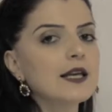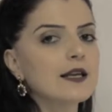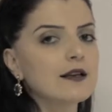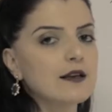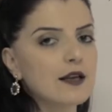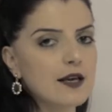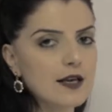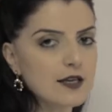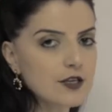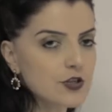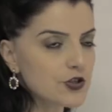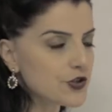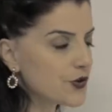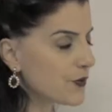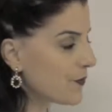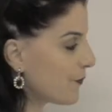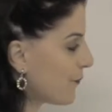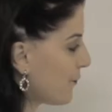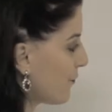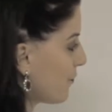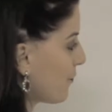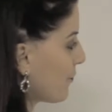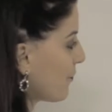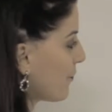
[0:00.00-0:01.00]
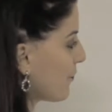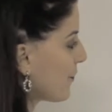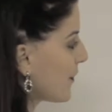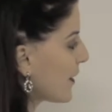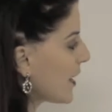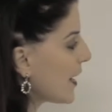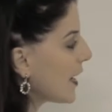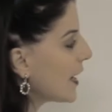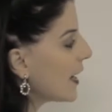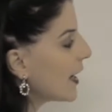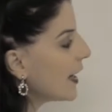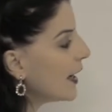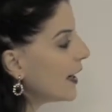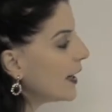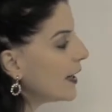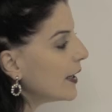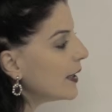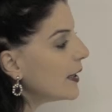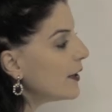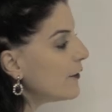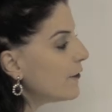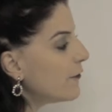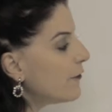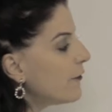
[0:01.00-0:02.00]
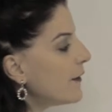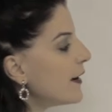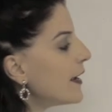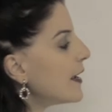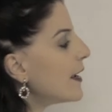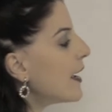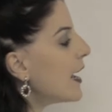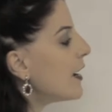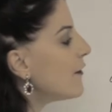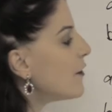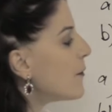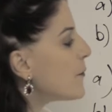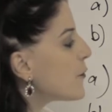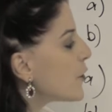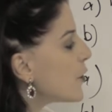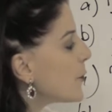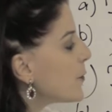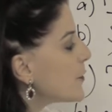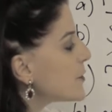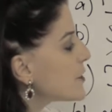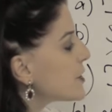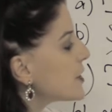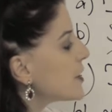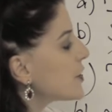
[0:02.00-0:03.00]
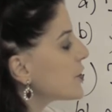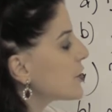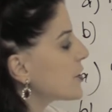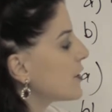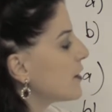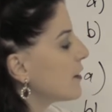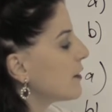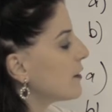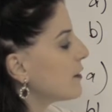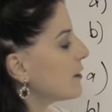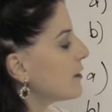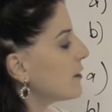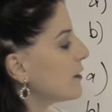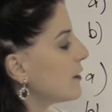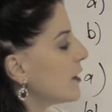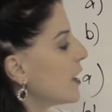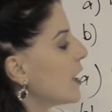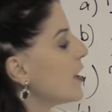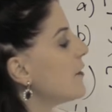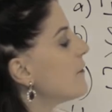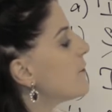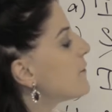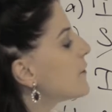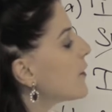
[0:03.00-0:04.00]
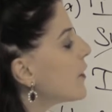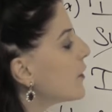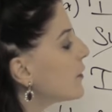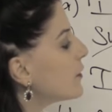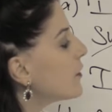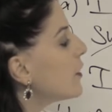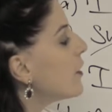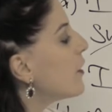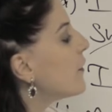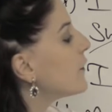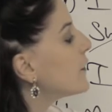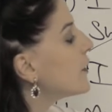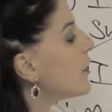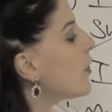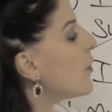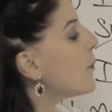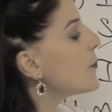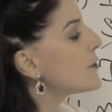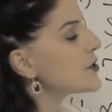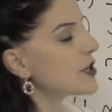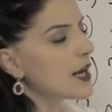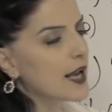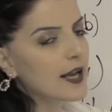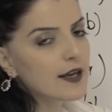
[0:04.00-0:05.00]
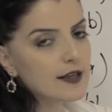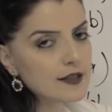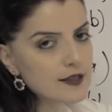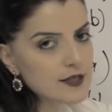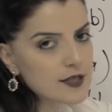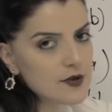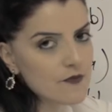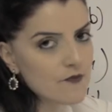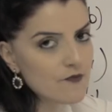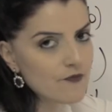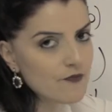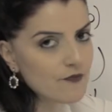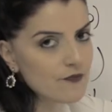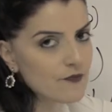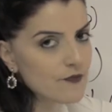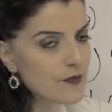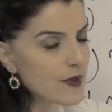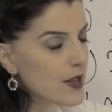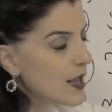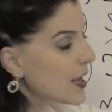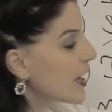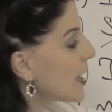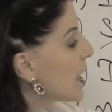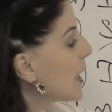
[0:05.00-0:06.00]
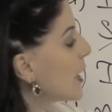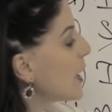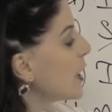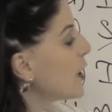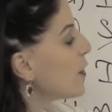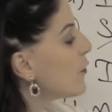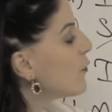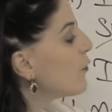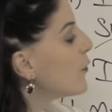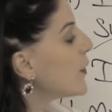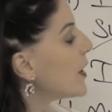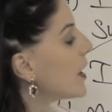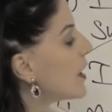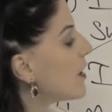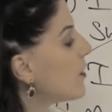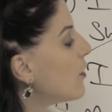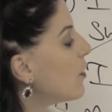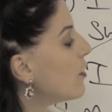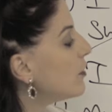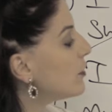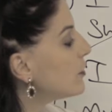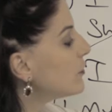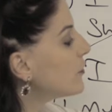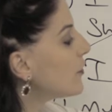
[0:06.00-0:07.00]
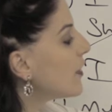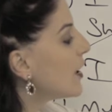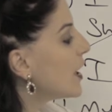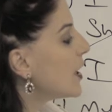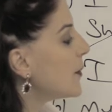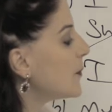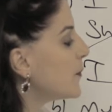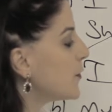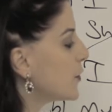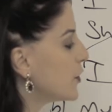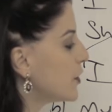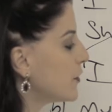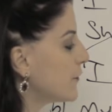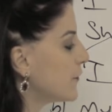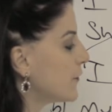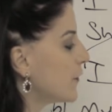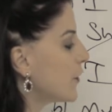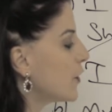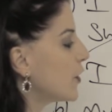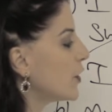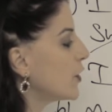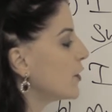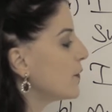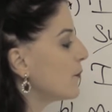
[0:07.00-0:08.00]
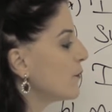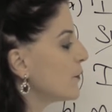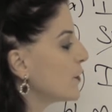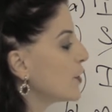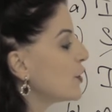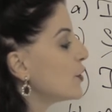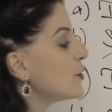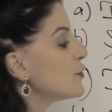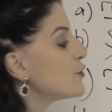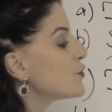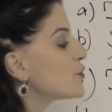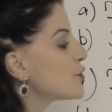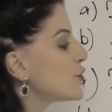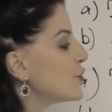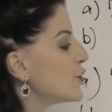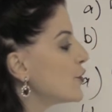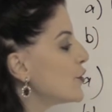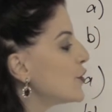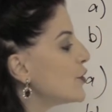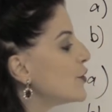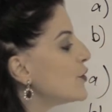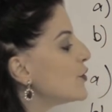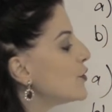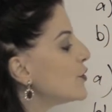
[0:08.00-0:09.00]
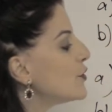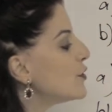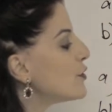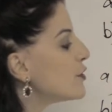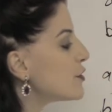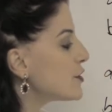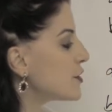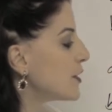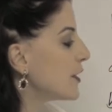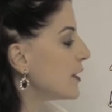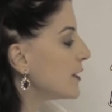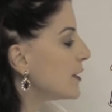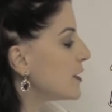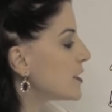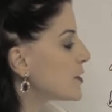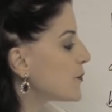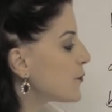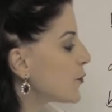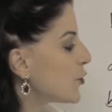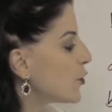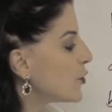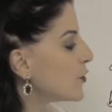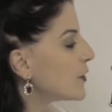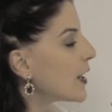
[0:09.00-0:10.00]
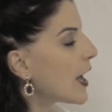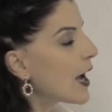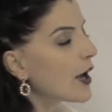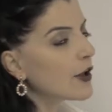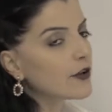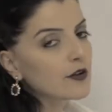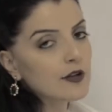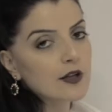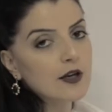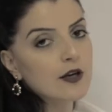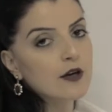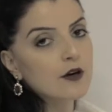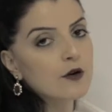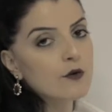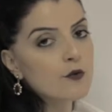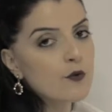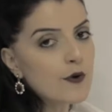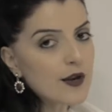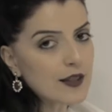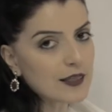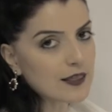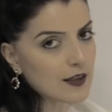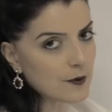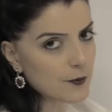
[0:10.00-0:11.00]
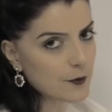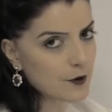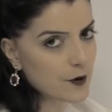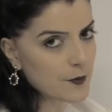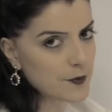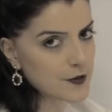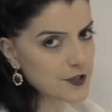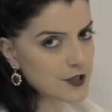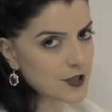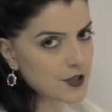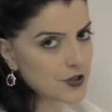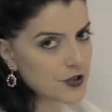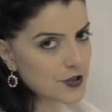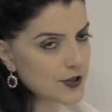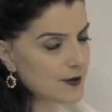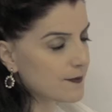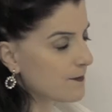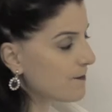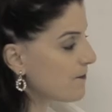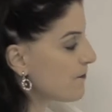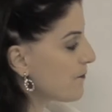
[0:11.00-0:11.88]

English, if we have a preposition in front of the object, we all the time prefer to use this pronoun with the preposition.